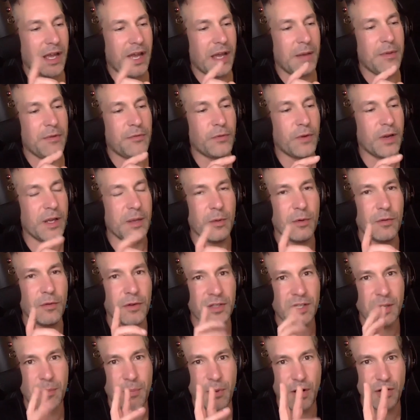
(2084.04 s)
before you move on
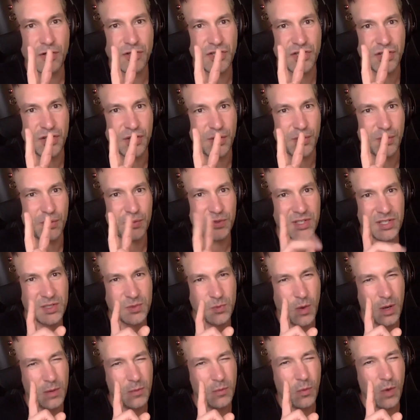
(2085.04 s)
to part two. Just
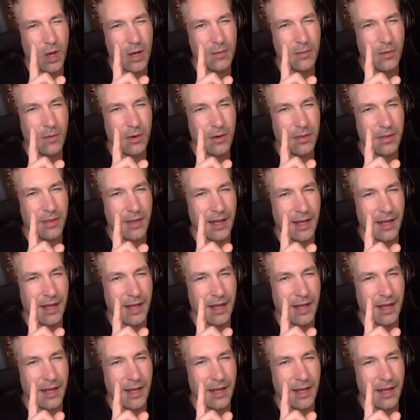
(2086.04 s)
one more thing.